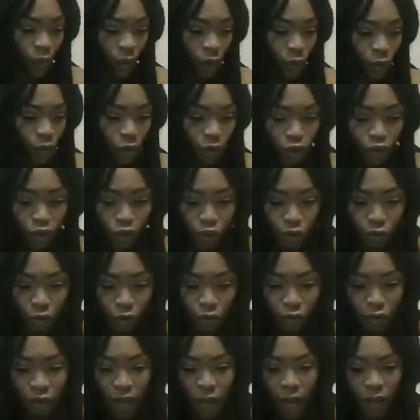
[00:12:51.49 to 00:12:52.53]
what
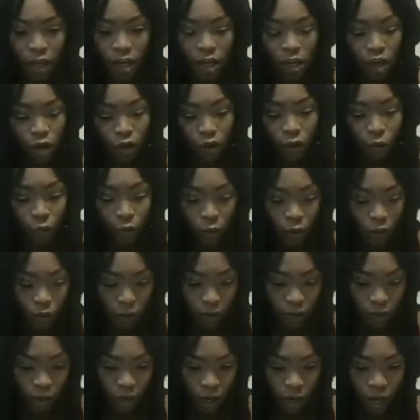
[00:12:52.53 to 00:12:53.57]
you kind of know you want.